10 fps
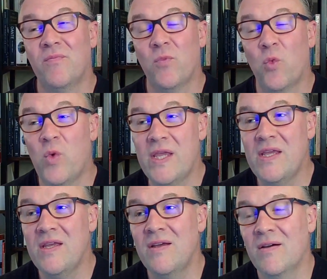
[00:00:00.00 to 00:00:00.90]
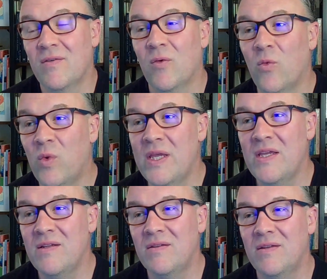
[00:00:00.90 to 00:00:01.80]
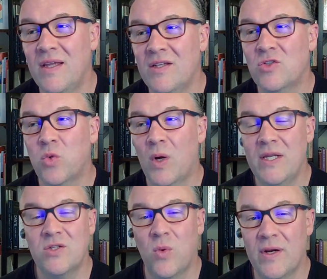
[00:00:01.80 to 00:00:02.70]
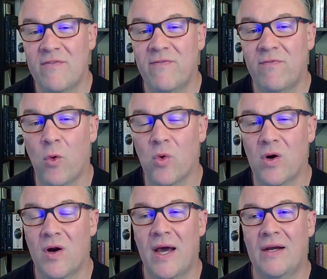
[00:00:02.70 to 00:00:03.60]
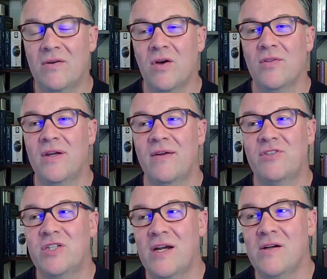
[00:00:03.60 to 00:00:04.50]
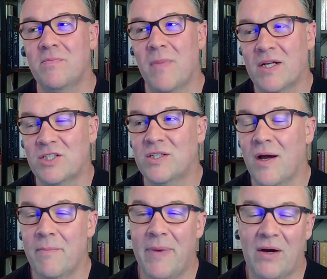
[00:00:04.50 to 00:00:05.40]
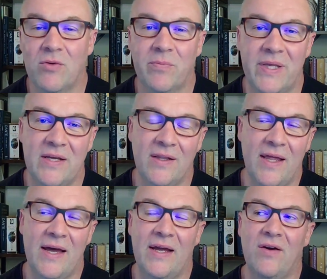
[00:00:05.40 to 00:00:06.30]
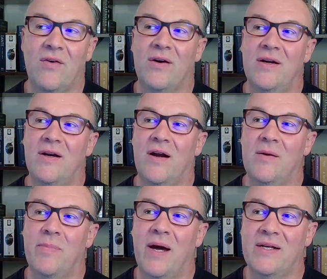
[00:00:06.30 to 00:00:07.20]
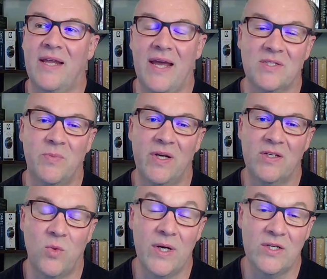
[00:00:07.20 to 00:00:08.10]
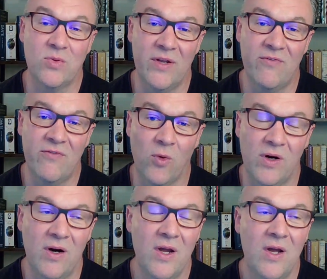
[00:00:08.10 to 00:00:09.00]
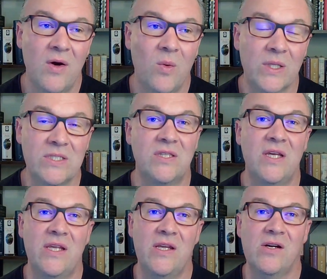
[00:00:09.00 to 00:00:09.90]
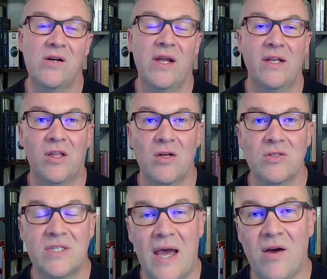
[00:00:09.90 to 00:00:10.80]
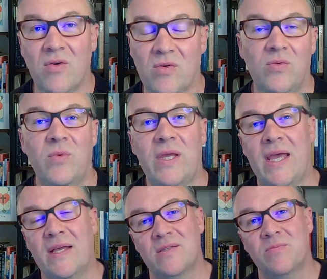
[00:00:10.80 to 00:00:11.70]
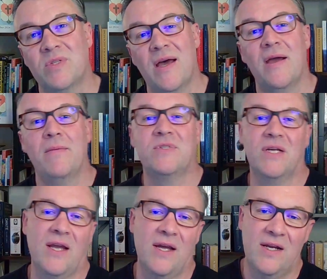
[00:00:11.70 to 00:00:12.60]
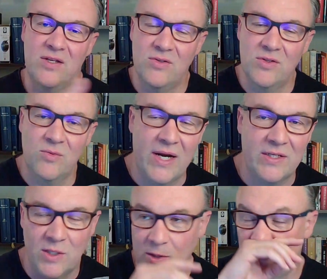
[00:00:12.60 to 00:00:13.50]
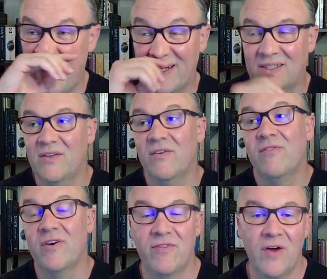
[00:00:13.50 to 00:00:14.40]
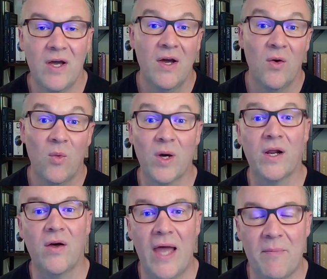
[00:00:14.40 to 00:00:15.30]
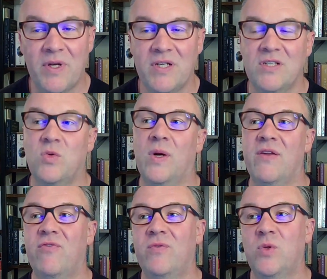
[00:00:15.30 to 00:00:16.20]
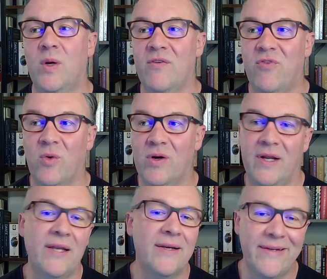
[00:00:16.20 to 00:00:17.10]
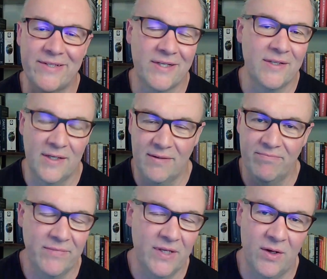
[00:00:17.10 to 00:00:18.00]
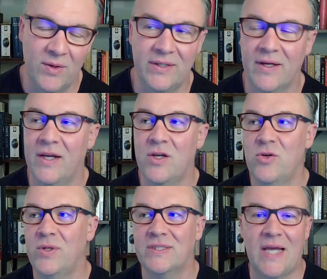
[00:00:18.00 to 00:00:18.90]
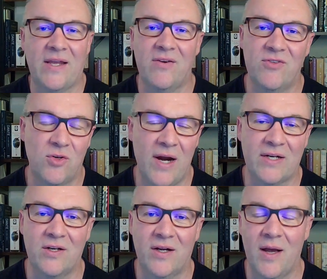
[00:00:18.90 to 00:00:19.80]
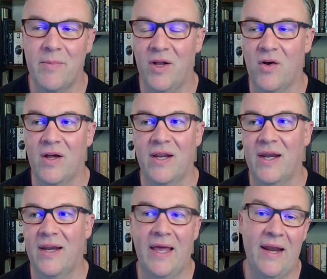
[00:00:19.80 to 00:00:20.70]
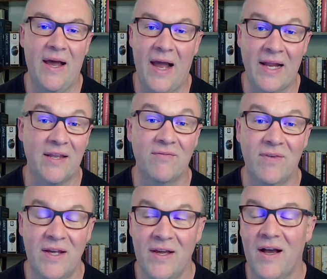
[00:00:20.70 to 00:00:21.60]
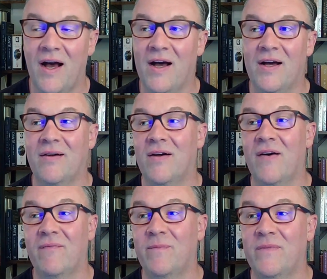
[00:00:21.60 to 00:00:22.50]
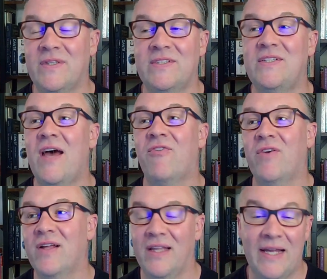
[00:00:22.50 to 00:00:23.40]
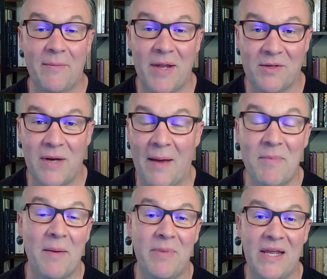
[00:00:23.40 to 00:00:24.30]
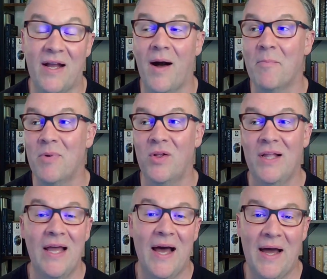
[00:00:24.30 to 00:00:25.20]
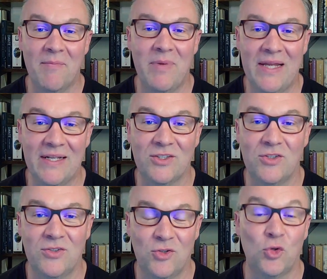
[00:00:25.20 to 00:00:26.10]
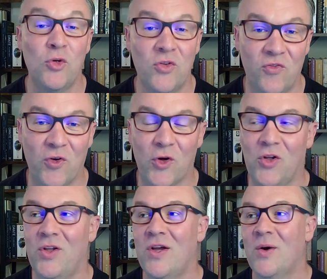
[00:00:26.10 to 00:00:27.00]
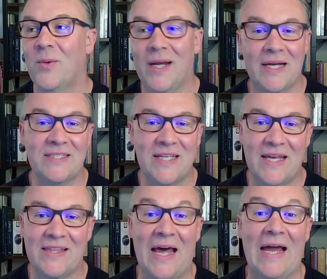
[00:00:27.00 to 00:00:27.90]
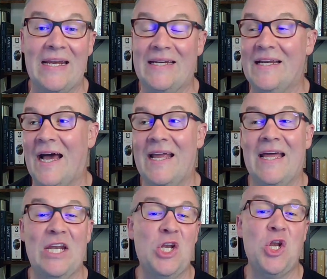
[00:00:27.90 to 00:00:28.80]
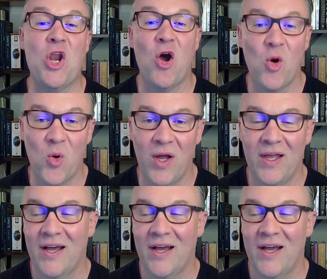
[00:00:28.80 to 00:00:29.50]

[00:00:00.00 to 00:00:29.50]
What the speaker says: We in 2024, I don't know that I've shared much about PLI on our podcast, but in 2024, once the year had closed out and we had some time to kind of do the retrospective of what all happened in 2024, in addition to a new executive director coming on, and I can definitely, I'm not being humble, I'm being truthful when I say that I had no